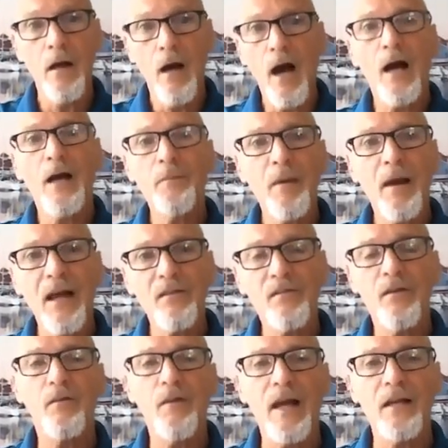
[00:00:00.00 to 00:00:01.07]

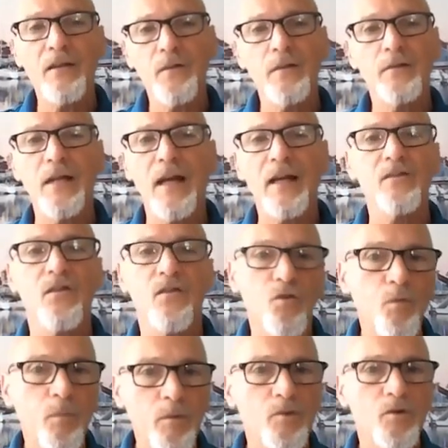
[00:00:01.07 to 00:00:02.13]
OnPassive has the tech to
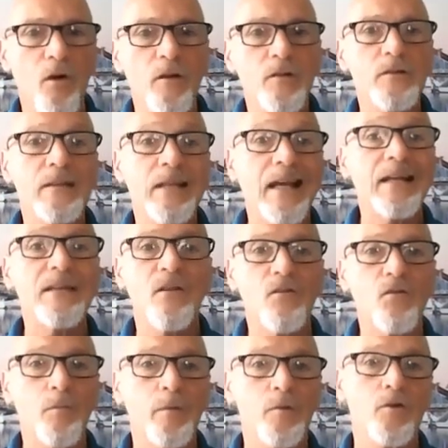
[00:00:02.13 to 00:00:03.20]
supercharge it and to
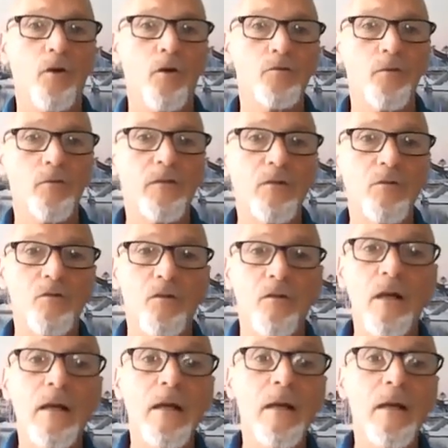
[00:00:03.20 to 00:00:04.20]
supercharge your future.